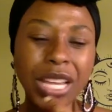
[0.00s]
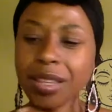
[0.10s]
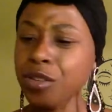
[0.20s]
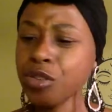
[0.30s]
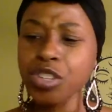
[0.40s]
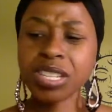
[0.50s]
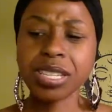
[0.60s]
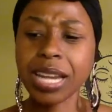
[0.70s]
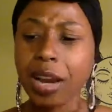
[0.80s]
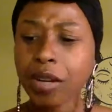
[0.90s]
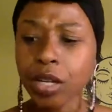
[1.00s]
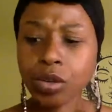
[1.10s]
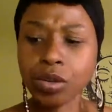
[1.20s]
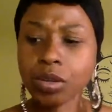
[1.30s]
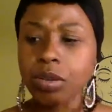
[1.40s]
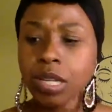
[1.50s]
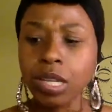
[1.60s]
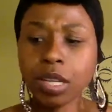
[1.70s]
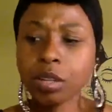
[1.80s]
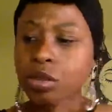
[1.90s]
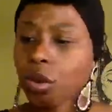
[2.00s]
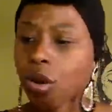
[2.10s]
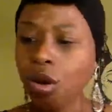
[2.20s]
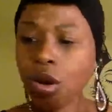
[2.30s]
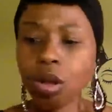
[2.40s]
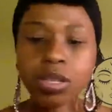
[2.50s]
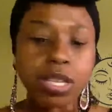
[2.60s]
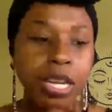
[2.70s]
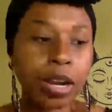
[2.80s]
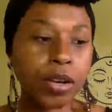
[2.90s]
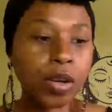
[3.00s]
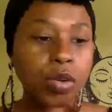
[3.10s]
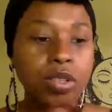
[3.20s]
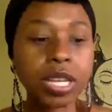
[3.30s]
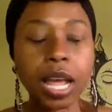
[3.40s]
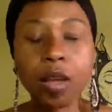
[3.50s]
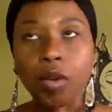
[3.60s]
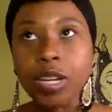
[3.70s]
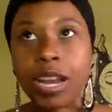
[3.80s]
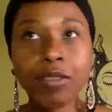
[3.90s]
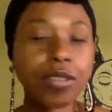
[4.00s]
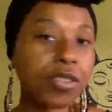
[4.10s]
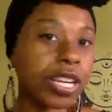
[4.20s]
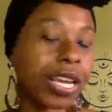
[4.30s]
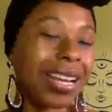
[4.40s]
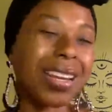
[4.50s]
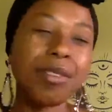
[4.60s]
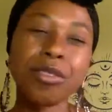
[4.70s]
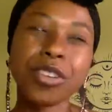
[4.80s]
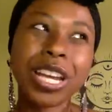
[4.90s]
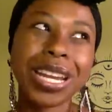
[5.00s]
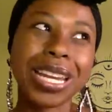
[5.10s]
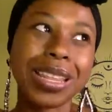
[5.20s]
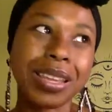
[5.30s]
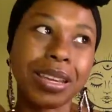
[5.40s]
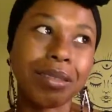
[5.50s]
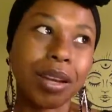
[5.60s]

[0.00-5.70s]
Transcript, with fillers: These are just scenarios. These are all scenarios that I'll never forget. I never forget anything.